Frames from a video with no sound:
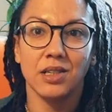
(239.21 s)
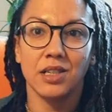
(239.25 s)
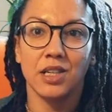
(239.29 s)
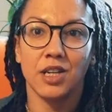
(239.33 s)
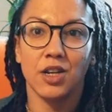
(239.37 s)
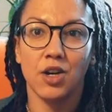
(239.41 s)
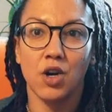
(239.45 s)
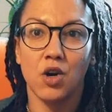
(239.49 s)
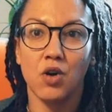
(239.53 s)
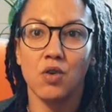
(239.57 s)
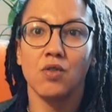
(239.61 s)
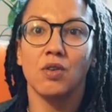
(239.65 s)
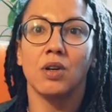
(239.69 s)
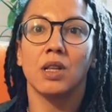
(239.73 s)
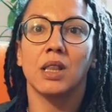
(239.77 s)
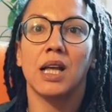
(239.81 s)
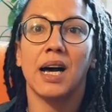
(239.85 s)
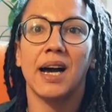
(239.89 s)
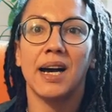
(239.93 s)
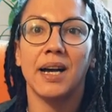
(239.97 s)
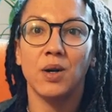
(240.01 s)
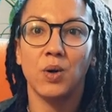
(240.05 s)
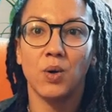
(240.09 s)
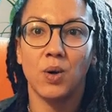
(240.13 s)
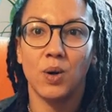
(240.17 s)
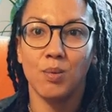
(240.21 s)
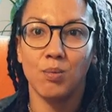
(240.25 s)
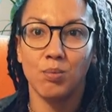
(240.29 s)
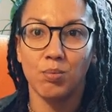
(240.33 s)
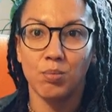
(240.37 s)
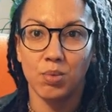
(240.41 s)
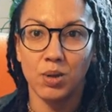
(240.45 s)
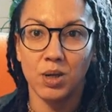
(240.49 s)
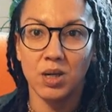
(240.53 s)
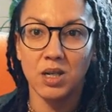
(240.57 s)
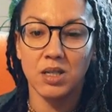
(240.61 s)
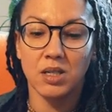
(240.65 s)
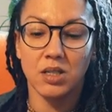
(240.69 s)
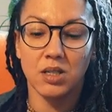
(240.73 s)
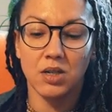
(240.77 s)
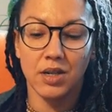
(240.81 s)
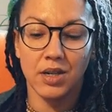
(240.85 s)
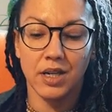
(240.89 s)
you know, rely on books